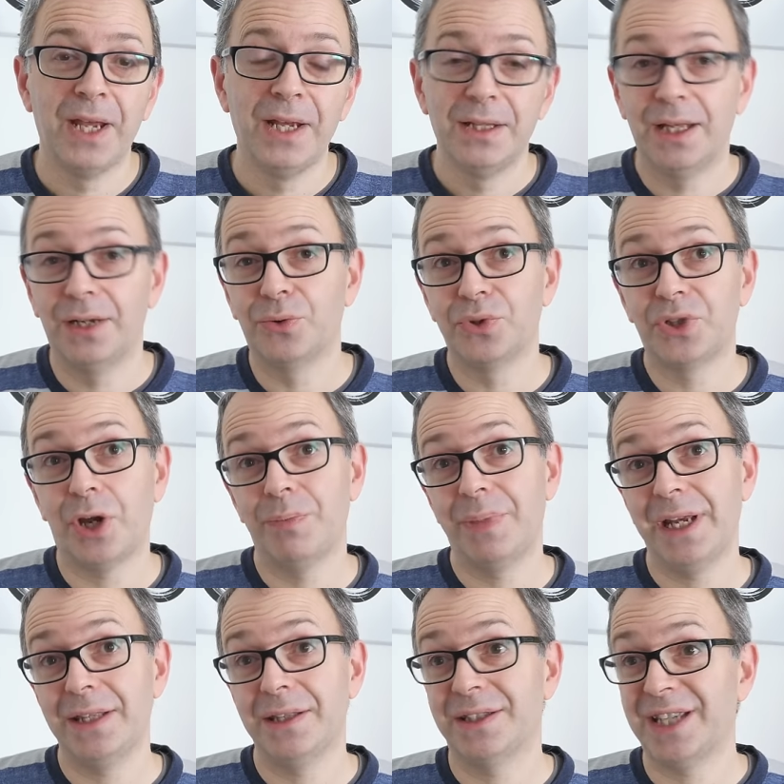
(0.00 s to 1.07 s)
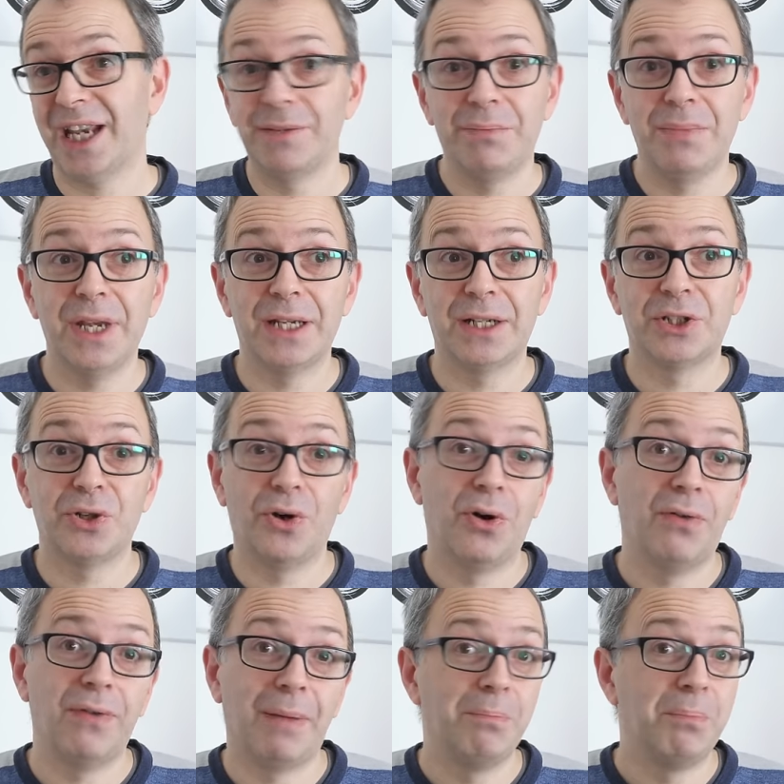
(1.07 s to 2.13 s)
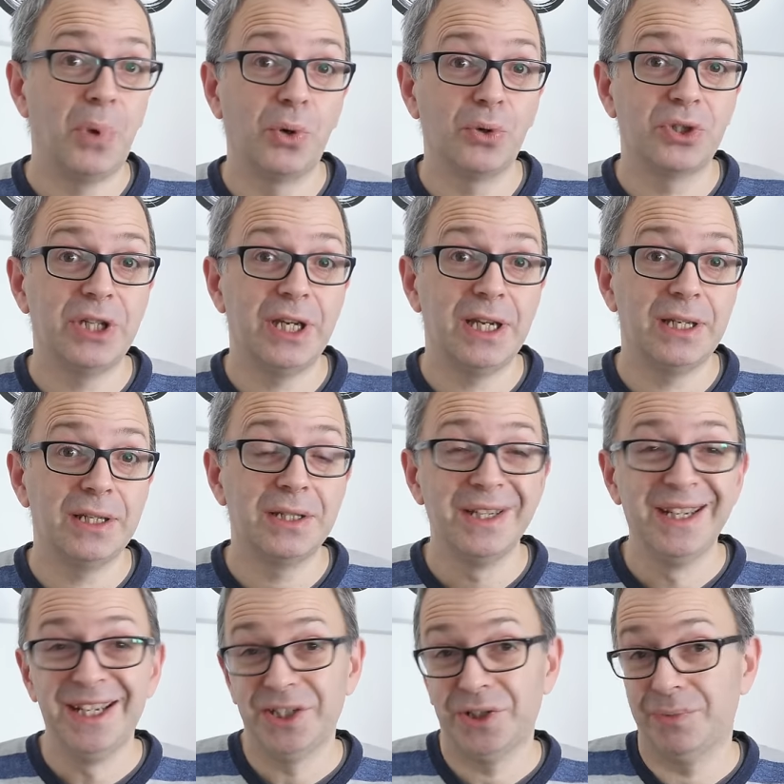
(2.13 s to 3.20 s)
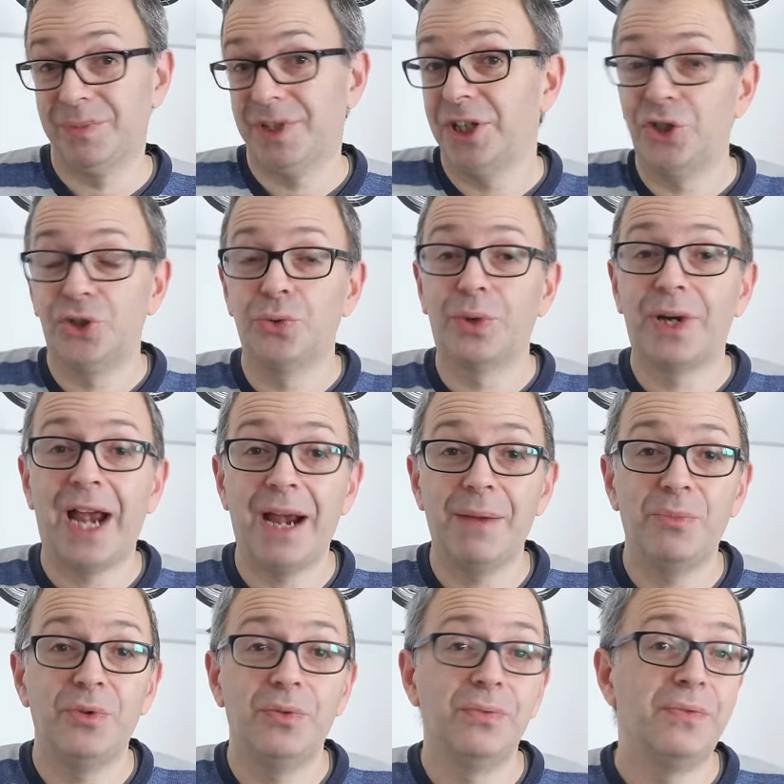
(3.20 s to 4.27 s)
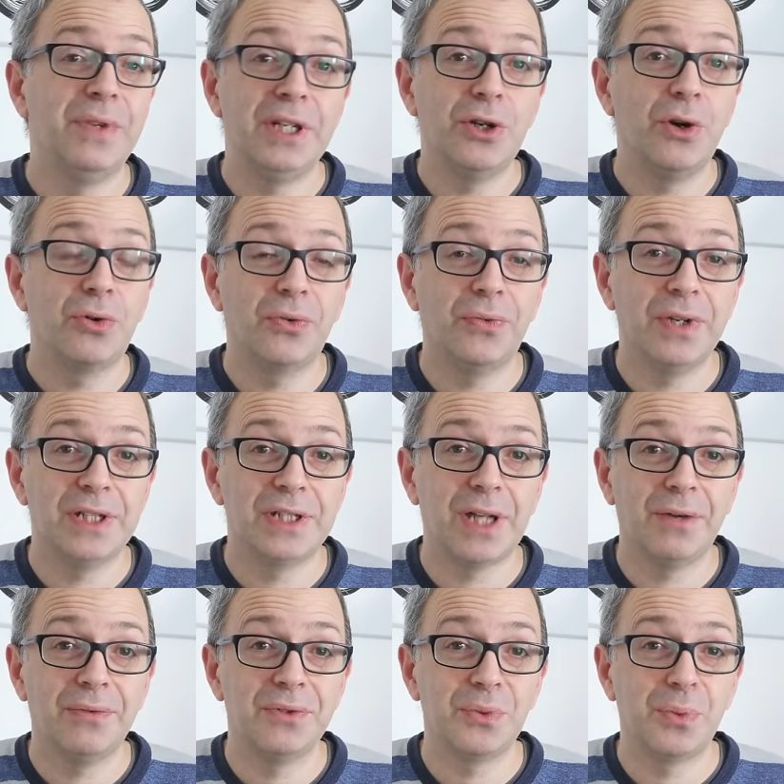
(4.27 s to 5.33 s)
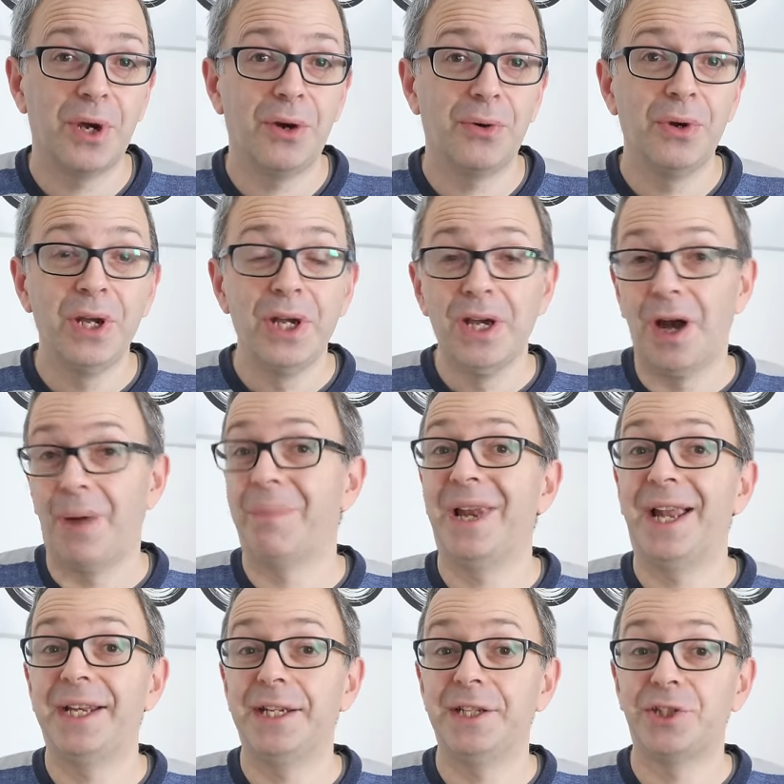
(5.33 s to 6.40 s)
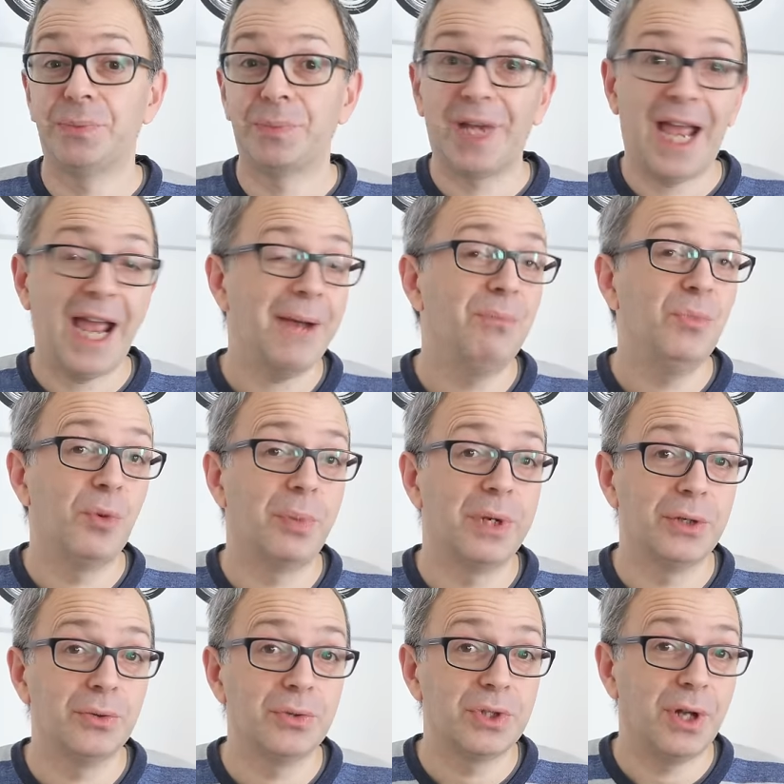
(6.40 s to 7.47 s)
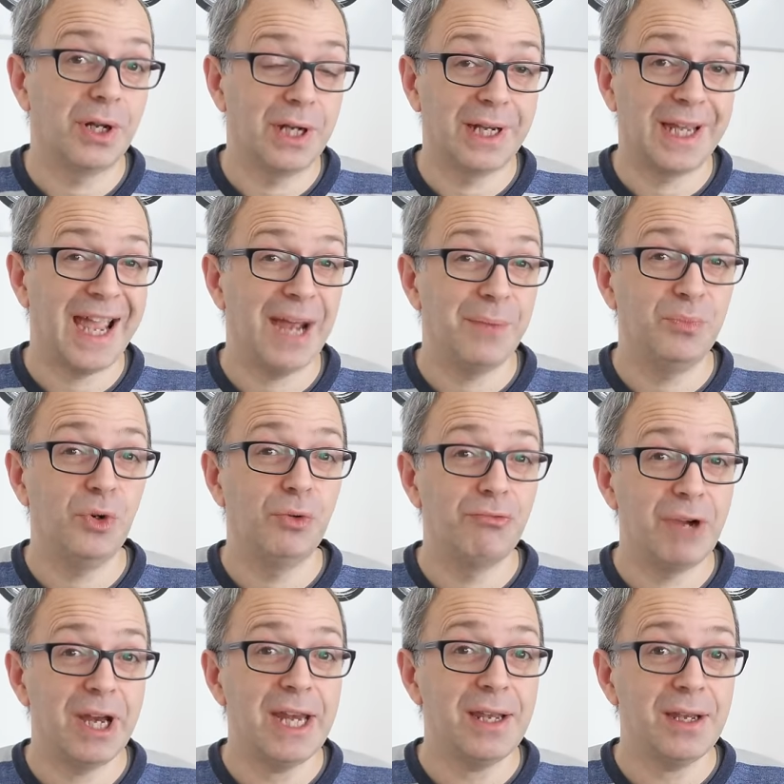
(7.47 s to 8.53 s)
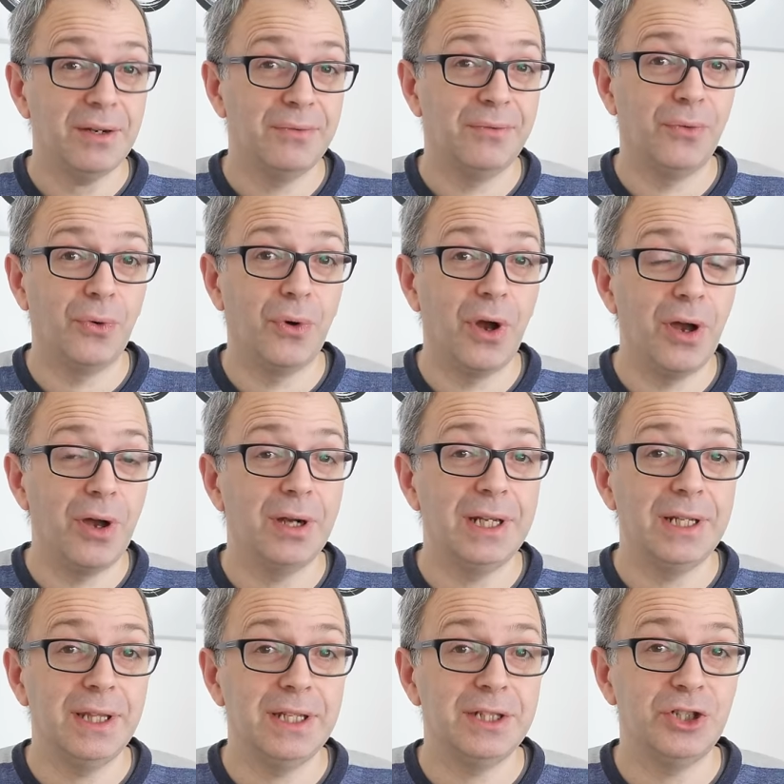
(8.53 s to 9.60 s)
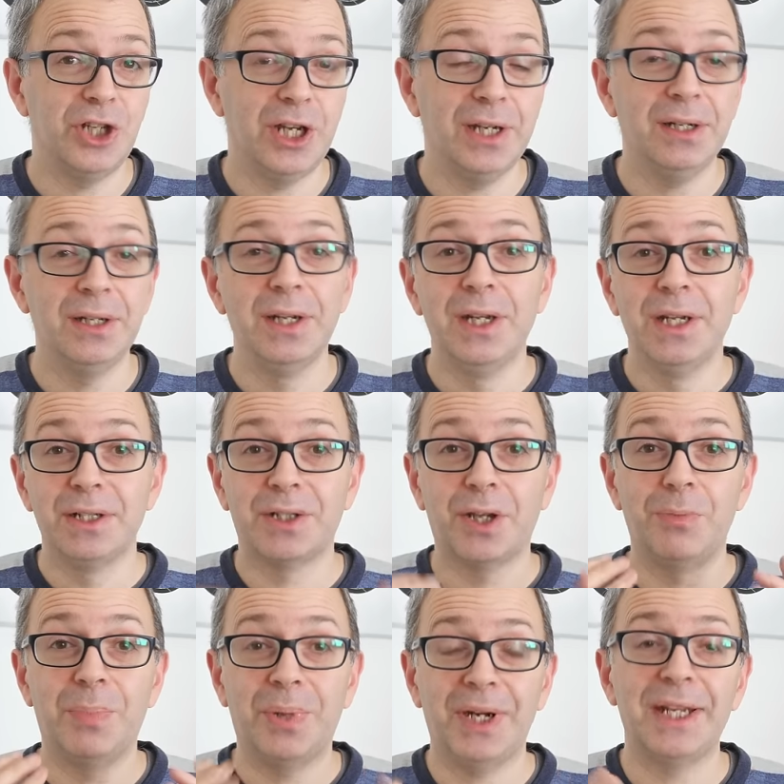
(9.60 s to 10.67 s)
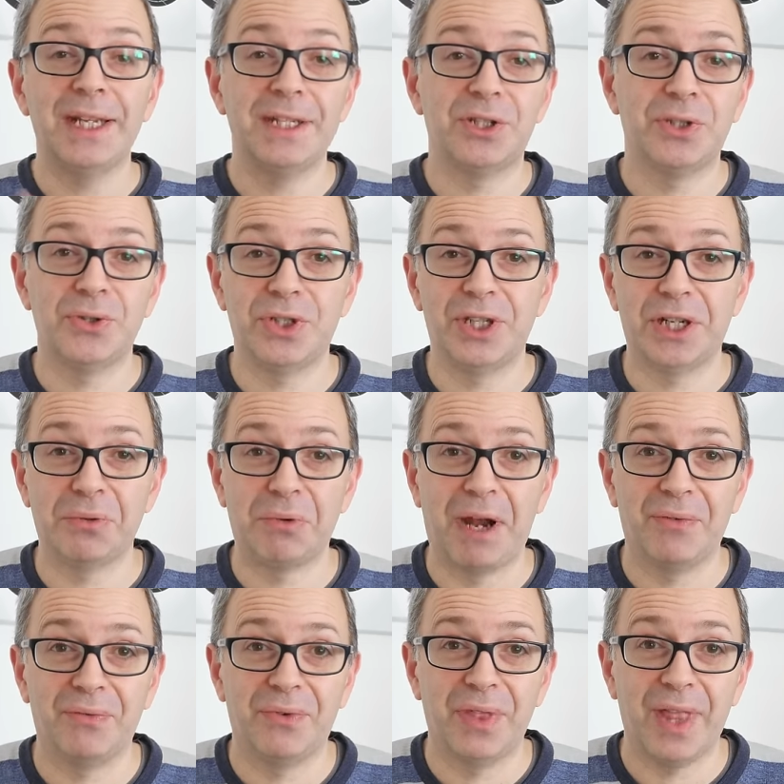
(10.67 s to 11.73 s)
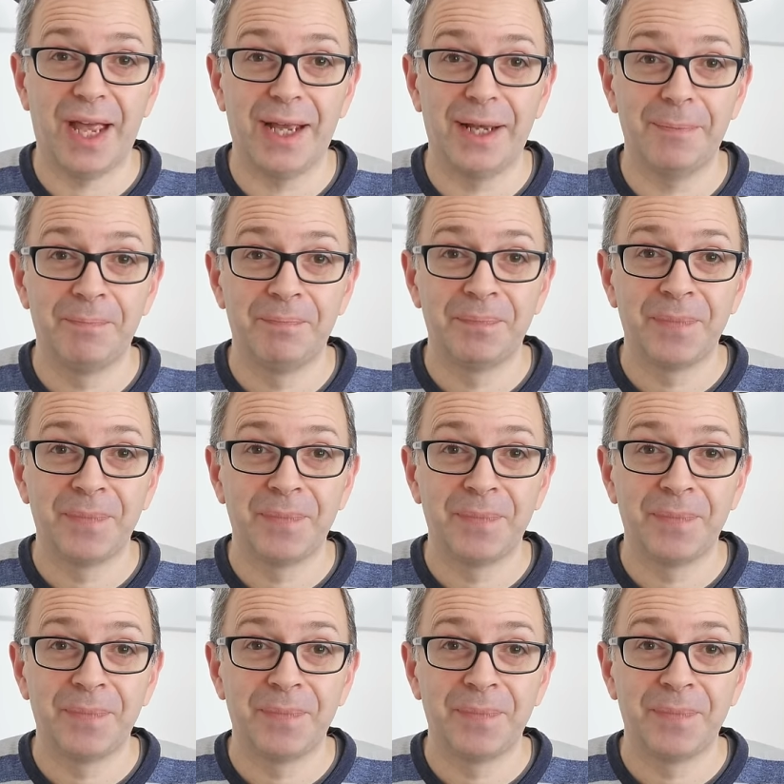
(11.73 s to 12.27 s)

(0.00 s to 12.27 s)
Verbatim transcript: There'll also be the same mix of unboxings, some digital camera and videography stuff as well. I'm planning some camera builds, like a camera rig, for early this year, so please do stick around for that.